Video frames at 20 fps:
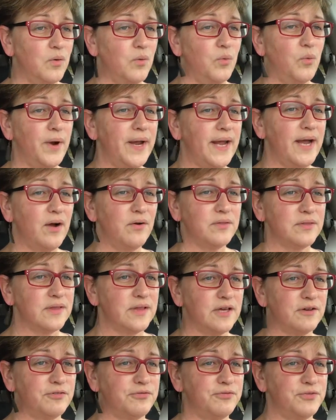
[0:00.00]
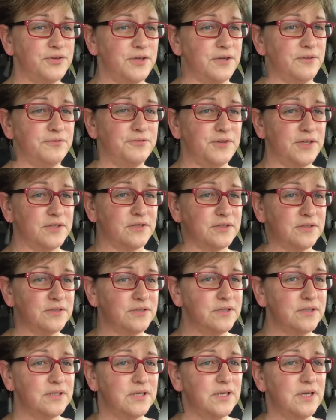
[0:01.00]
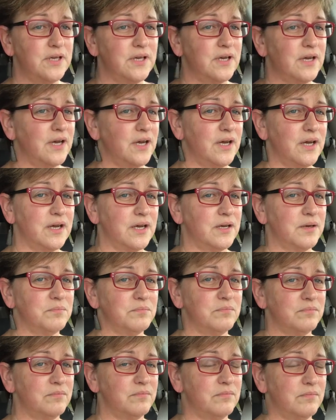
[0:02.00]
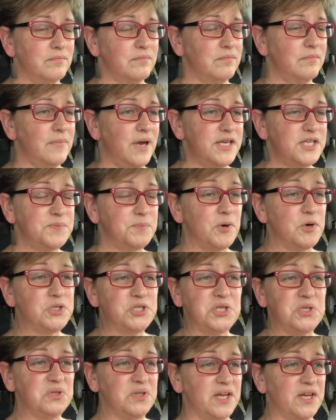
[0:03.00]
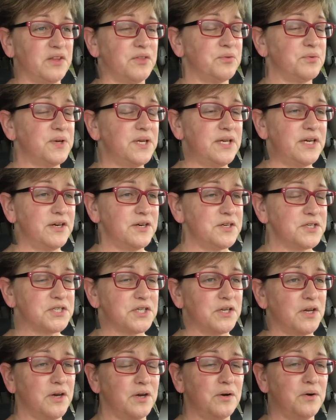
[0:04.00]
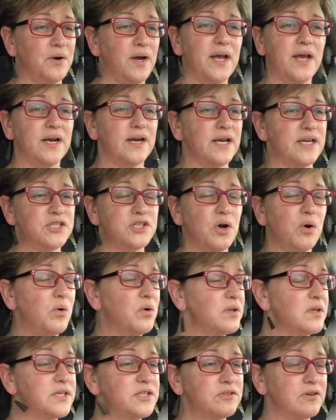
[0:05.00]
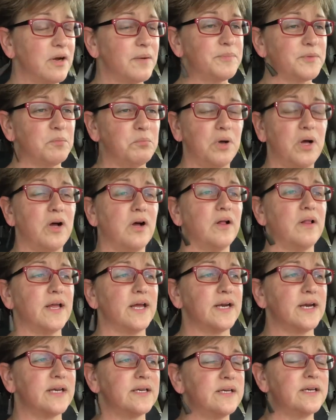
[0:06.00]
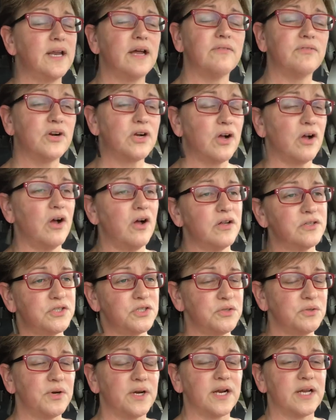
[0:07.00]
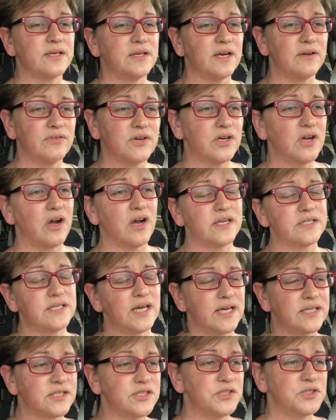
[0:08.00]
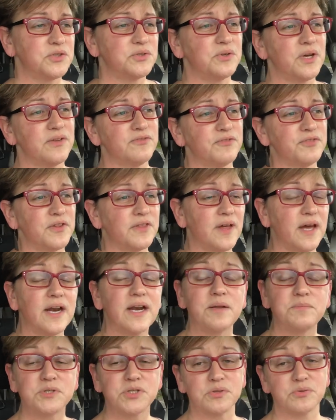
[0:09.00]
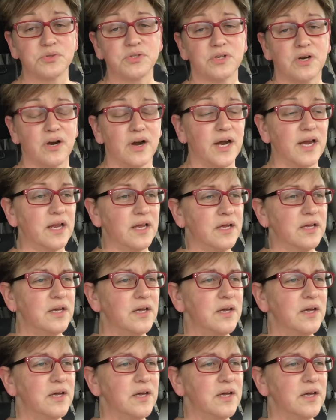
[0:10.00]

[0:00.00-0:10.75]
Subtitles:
way out in left field. I spoke to you like 3 years ago and I totally dropped the ball and I never called you and I never contacted you. And for that, I'm so sorry.